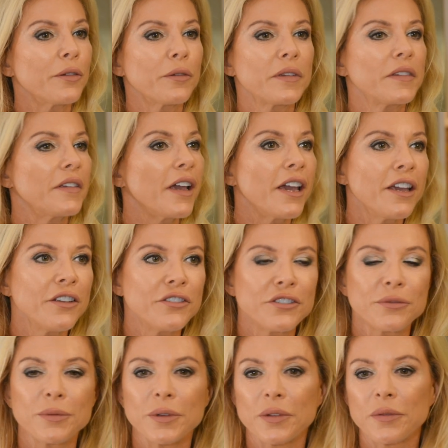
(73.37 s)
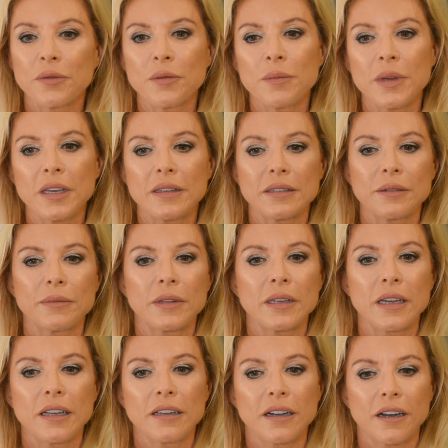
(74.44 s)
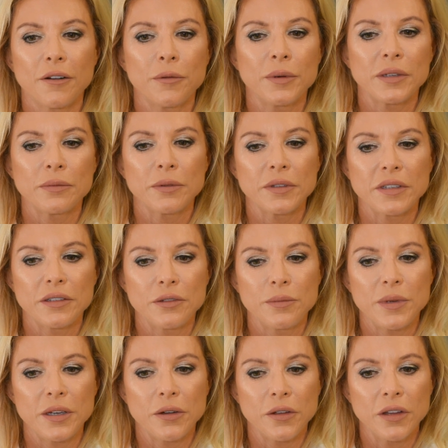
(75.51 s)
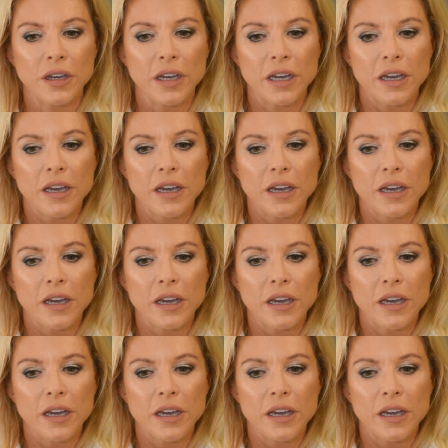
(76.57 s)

So stage was for me something that I always wanted to be on.